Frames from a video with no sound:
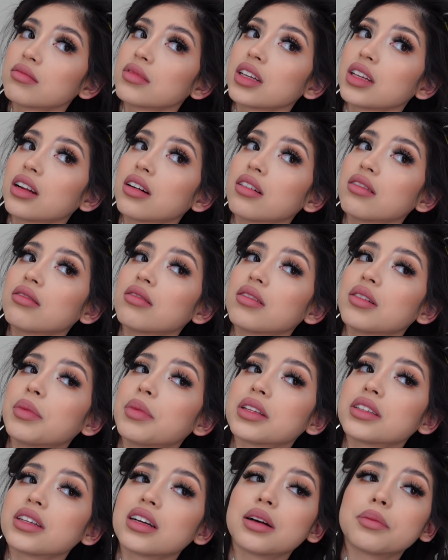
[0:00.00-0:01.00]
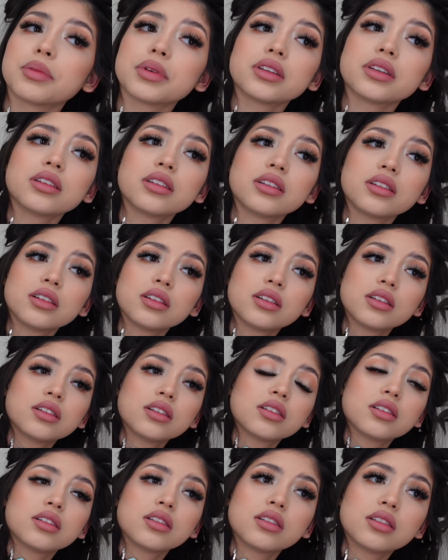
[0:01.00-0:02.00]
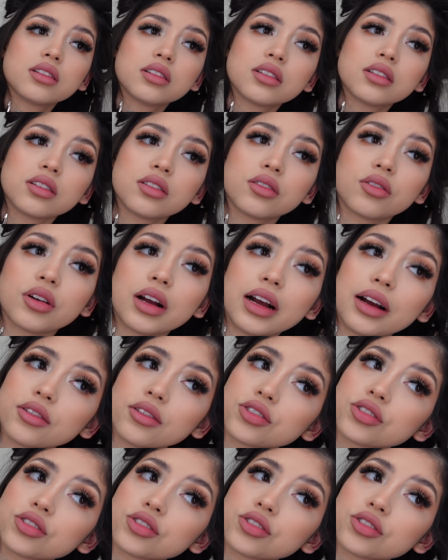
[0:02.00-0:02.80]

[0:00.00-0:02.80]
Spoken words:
you know, about to happen. Or our